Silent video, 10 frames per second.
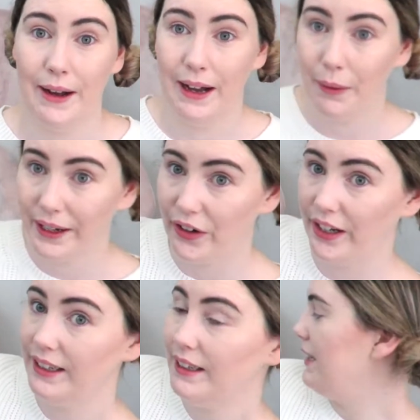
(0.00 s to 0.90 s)
how I
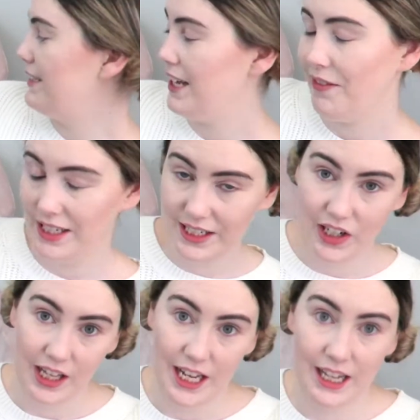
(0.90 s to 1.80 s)
got a
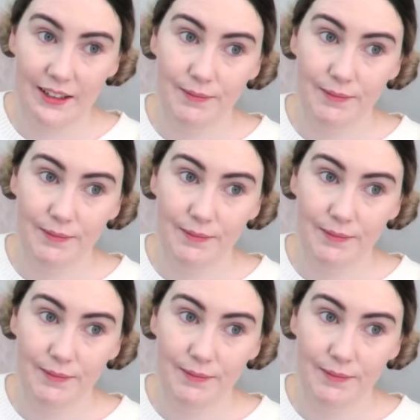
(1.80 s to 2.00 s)
$70